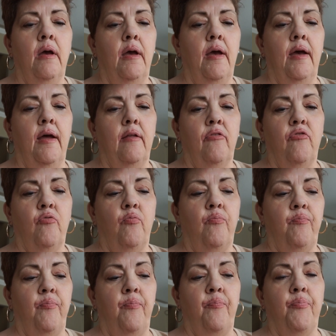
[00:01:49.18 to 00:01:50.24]
It's
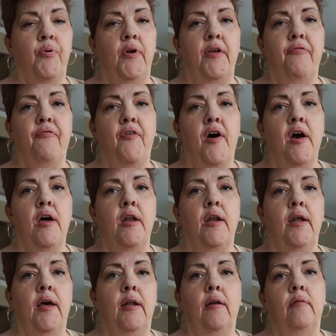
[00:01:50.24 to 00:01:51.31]
pretty fun,
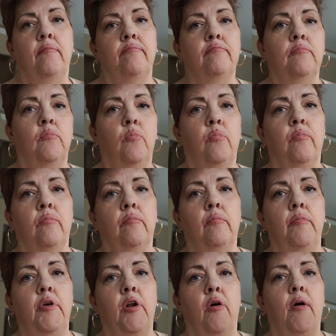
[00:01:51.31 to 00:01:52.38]
and
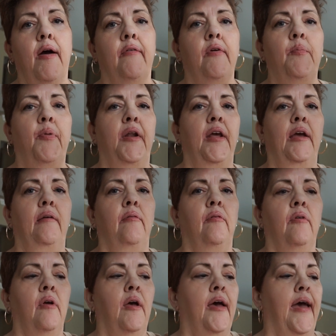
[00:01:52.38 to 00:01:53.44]
you know, everybody's
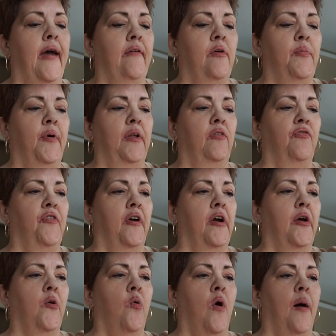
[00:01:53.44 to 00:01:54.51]
very
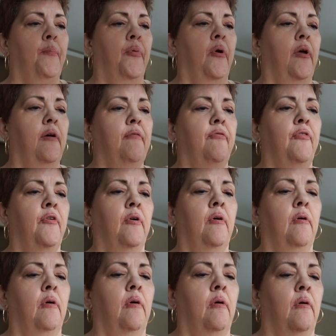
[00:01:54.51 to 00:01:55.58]
cooperative.
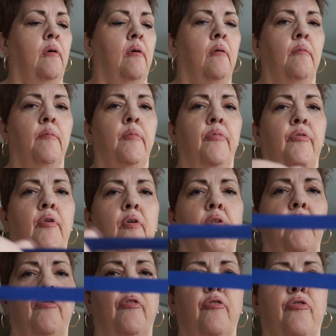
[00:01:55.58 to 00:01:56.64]
So
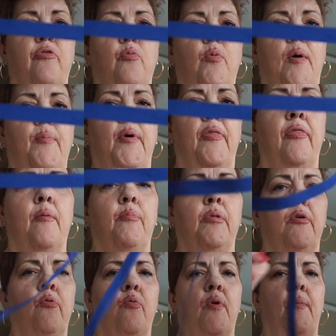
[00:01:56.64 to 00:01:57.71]
this is the ribbon, the
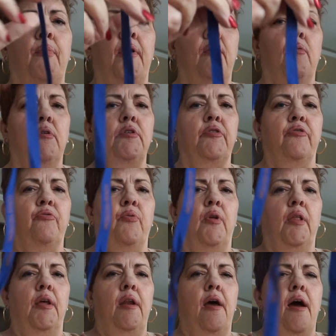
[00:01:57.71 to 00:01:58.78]
blue ribbon, which is
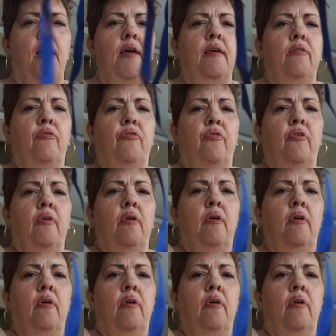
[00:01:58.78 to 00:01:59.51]
really nice.